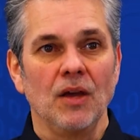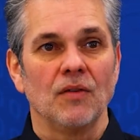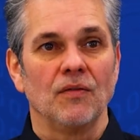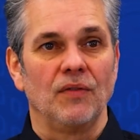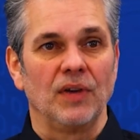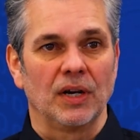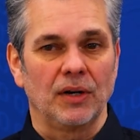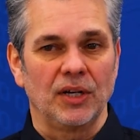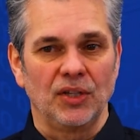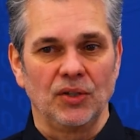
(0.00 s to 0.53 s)

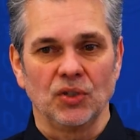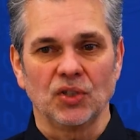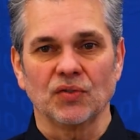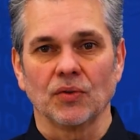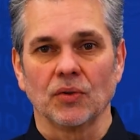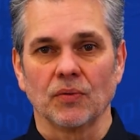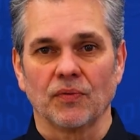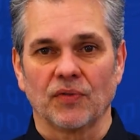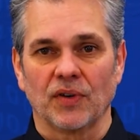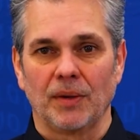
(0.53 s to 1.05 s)
Very
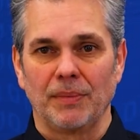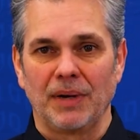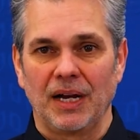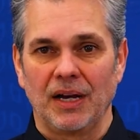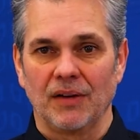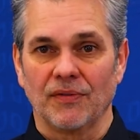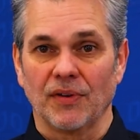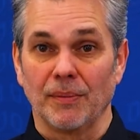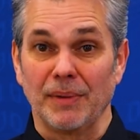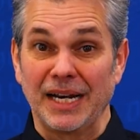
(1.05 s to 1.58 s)
useful from
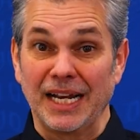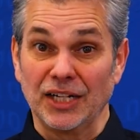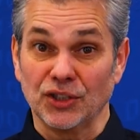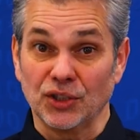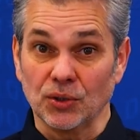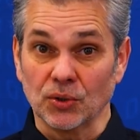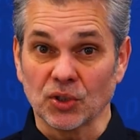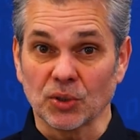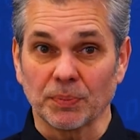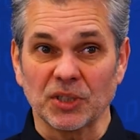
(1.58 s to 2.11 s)
an end
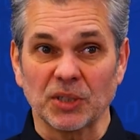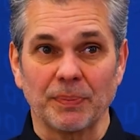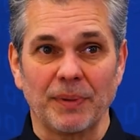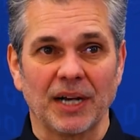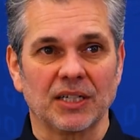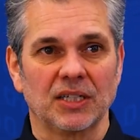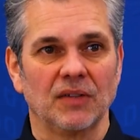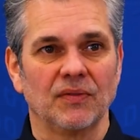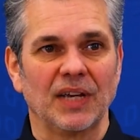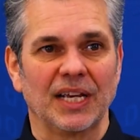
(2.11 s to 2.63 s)
user perspective.